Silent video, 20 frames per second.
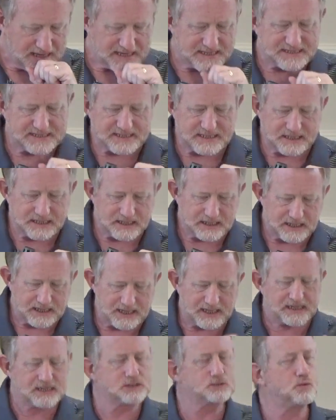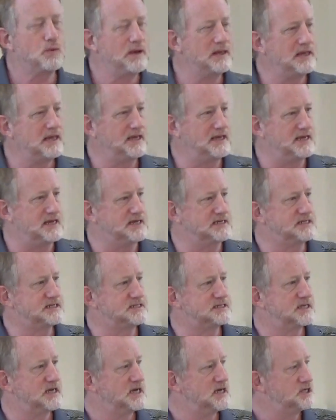is his
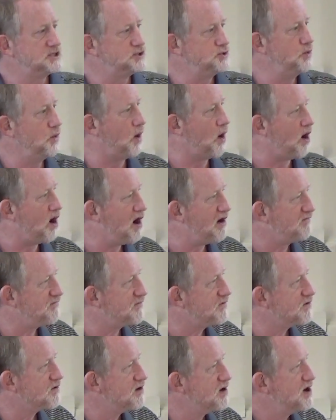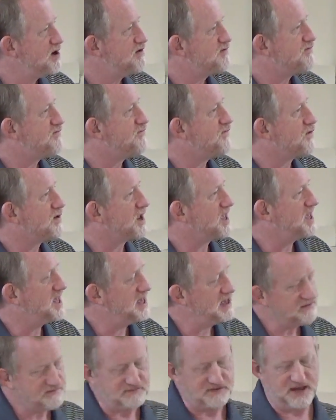willingness to offer
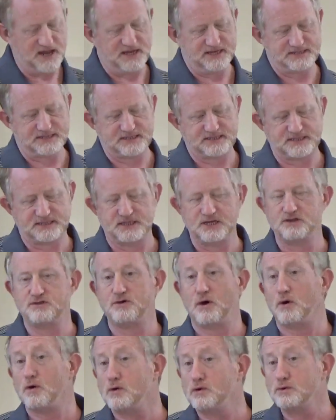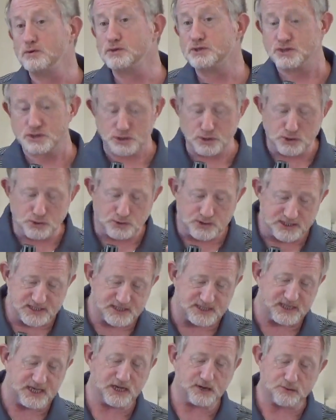forgiveness to those who
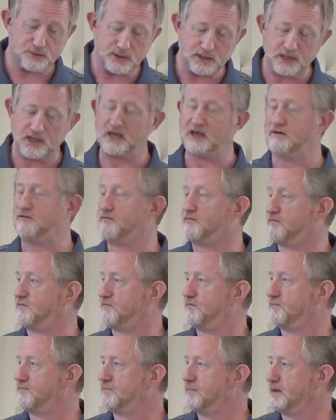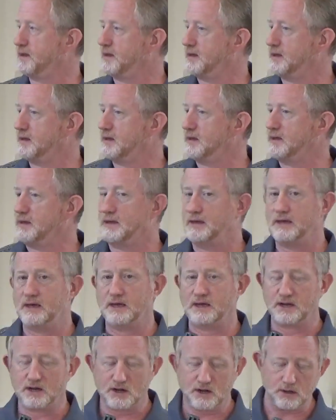seek relief
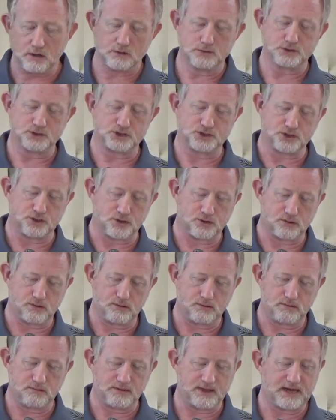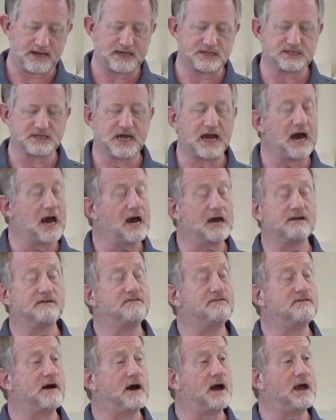in a culture that has
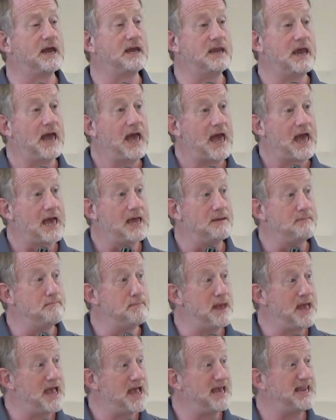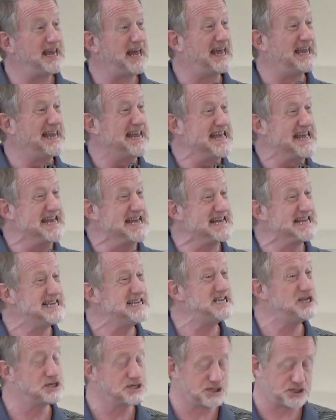codified and made an
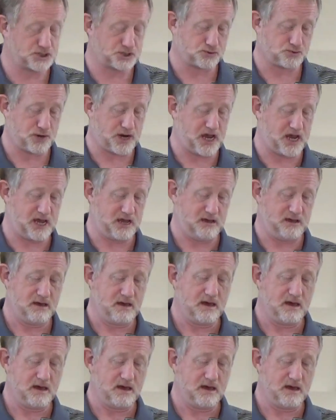industry